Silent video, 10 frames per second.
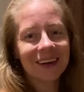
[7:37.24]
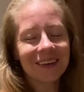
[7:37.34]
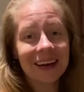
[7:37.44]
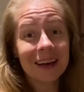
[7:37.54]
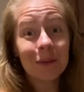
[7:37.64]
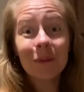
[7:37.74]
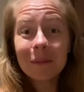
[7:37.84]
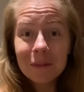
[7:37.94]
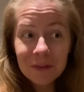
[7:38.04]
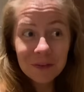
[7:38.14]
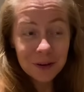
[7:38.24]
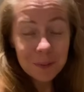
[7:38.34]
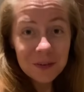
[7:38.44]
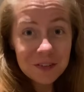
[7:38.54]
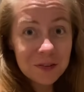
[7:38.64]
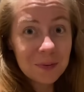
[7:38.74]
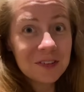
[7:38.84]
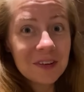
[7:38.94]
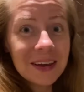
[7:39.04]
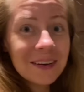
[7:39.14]
Alright, one more room, which is where
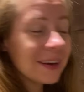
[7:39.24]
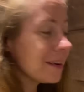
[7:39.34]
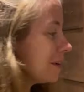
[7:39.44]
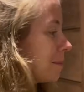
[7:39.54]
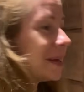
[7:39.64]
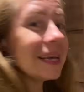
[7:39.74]
Joe and I are going to be